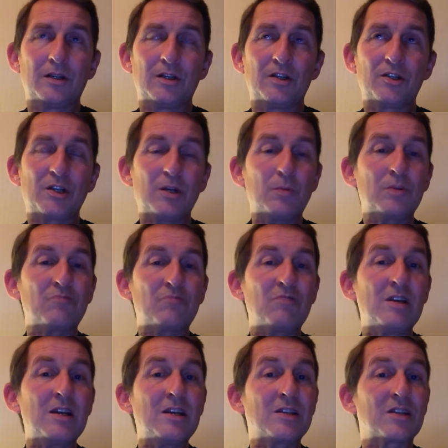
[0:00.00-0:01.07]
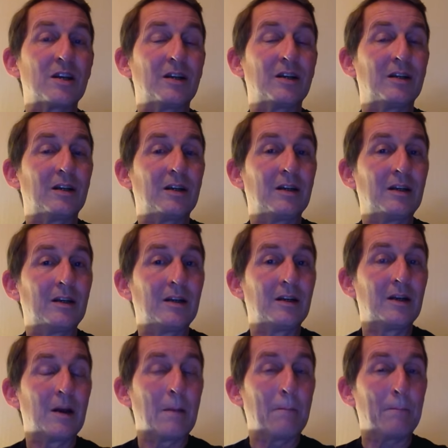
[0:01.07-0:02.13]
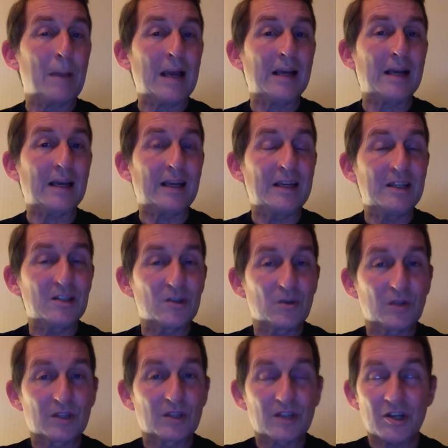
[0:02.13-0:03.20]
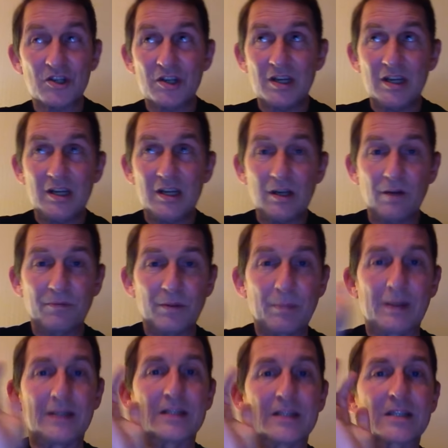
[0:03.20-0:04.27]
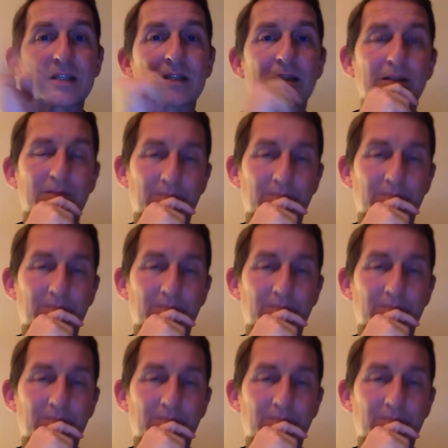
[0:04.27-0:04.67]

She was released back into the custody of the police.